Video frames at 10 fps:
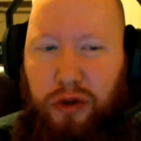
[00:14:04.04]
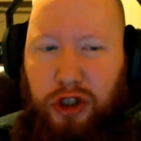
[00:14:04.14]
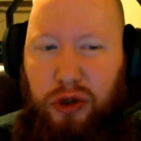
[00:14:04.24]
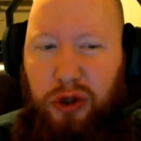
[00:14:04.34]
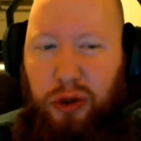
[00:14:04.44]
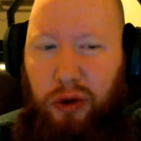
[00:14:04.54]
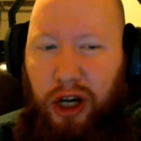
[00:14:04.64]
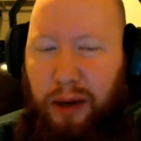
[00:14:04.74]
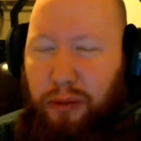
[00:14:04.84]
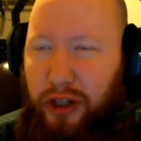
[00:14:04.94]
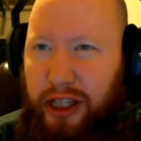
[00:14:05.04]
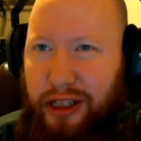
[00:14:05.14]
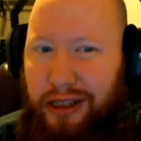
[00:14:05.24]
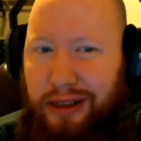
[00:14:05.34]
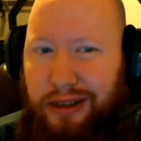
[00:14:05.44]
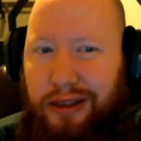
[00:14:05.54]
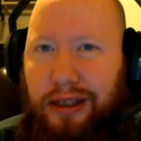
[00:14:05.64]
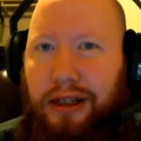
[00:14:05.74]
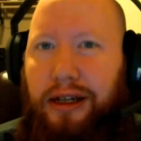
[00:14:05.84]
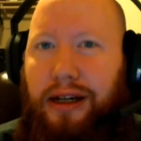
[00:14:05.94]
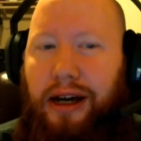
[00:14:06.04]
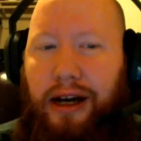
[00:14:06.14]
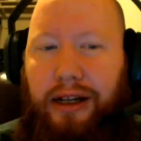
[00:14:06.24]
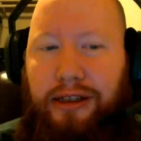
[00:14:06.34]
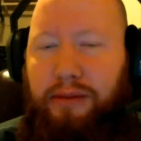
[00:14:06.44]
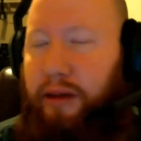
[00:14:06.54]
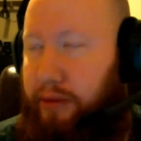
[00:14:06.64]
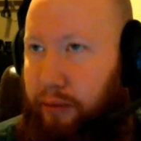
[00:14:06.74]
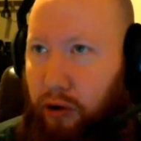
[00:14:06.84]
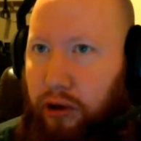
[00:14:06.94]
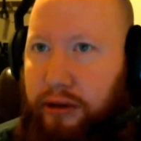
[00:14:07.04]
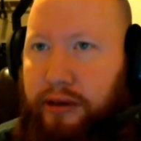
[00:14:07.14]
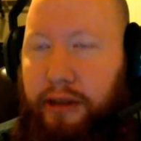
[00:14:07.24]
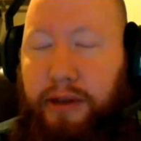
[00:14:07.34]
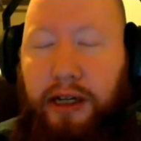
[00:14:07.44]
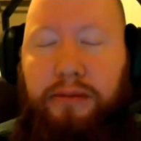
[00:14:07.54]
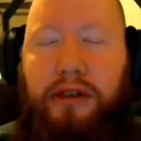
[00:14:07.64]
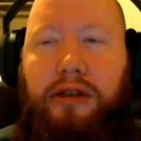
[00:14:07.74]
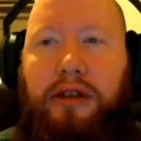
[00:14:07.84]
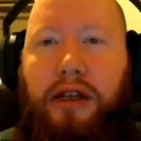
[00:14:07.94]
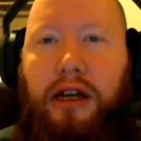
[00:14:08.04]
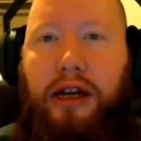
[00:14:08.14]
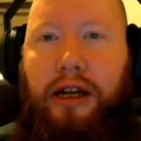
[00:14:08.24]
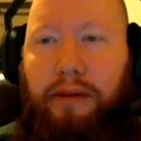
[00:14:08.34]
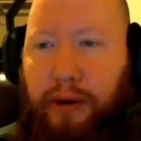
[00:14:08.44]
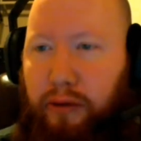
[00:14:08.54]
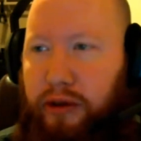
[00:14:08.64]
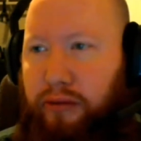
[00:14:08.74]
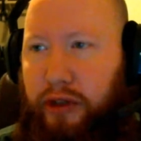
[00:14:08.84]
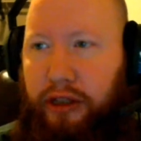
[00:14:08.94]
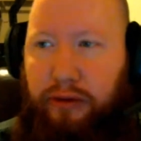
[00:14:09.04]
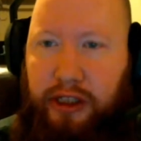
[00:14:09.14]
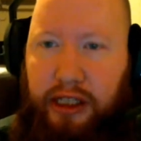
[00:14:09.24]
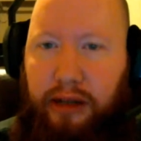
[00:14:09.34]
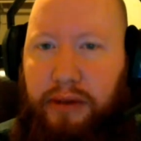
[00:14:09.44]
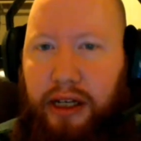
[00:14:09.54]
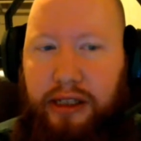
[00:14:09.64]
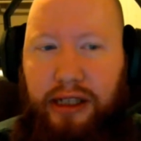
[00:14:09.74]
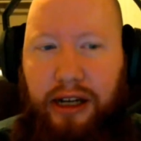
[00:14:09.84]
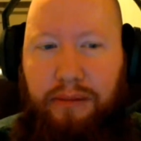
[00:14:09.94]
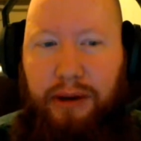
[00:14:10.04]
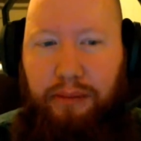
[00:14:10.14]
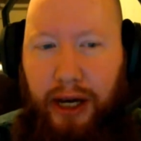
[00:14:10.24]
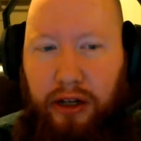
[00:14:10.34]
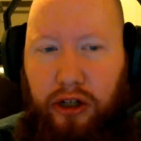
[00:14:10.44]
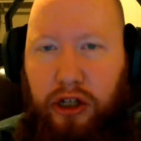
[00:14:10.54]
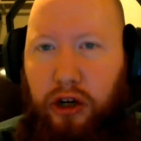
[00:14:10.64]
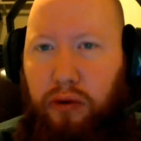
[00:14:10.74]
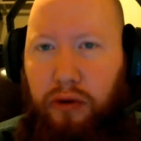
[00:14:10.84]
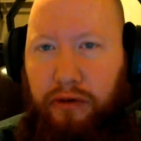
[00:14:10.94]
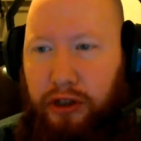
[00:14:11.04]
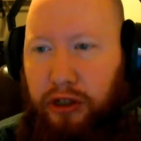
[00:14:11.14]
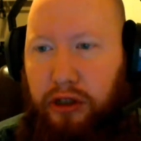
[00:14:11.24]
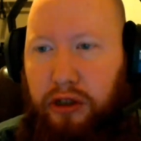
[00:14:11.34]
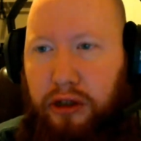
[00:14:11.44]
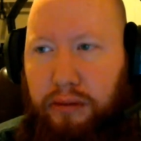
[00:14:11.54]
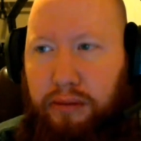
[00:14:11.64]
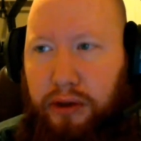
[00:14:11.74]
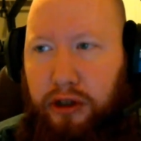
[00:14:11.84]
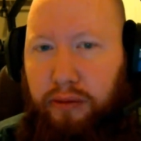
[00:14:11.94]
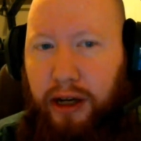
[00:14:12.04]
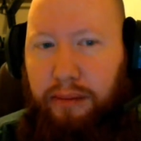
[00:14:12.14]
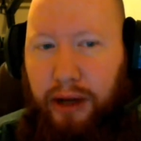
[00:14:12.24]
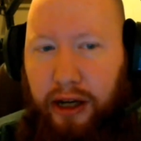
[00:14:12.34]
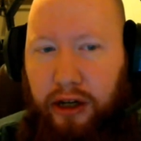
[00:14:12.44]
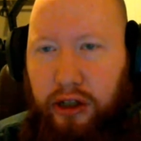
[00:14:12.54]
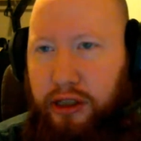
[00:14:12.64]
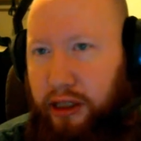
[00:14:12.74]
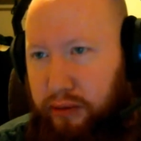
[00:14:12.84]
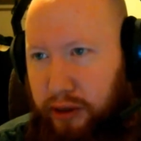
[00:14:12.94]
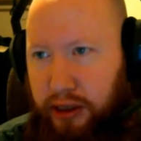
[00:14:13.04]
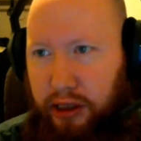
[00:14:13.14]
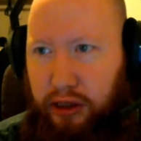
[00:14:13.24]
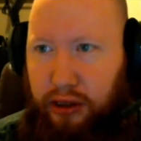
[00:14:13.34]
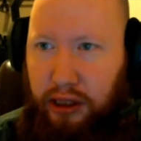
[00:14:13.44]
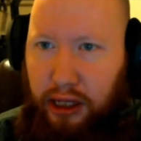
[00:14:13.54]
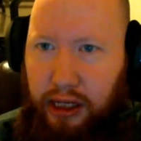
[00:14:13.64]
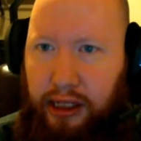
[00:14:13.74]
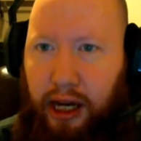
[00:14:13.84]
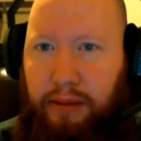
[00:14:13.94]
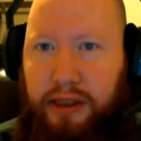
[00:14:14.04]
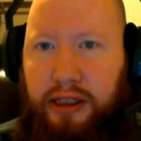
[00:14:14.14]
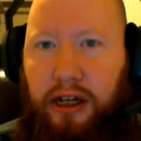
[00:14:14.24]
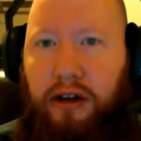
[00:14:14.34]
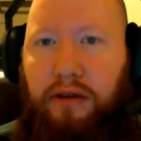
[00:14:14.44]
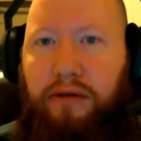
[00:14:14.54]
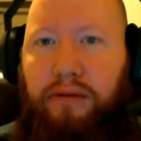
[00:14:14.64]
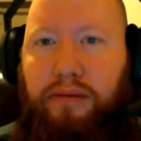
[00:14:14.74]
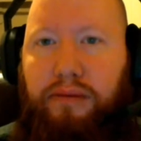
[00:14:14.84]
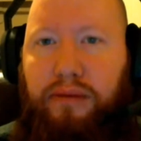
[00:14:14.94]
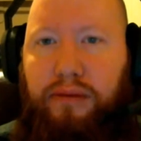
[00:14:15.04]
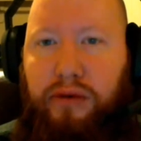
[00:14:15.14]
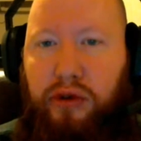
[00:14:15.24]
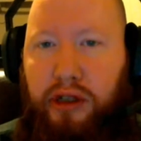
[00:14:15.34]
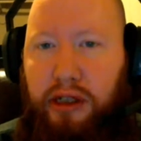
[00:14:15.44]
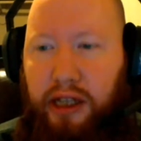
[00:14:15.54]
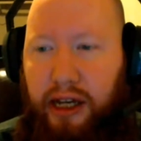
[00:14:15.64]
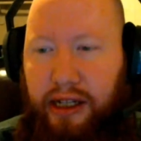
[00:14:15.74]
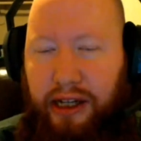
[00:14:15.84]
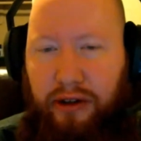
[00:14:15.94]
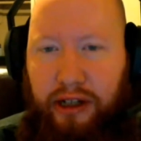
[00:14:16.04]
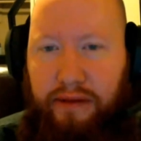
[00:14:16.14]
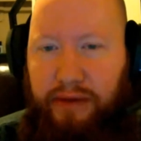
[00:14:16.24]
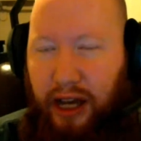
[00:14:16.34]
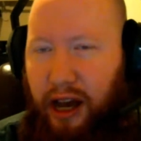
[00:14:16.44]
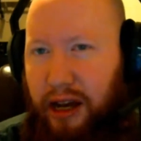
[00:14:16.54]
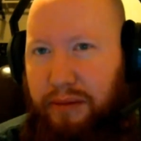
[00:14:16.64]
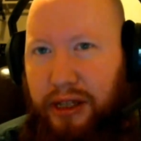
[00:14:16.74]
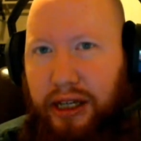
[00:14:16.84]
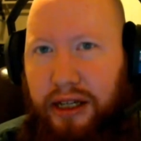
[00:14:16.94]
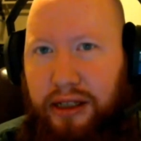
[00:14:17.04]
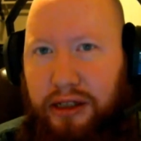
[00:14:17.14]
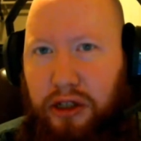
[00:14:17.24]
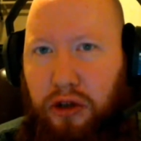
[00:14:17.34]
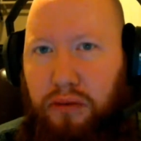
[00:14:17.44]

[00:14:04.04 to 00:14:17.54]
would you queue up with. Sometimes more, sometimes. But with the recent update, it's gotten a bit better, with the queue amount of players as well as the time itself, treating that area of time as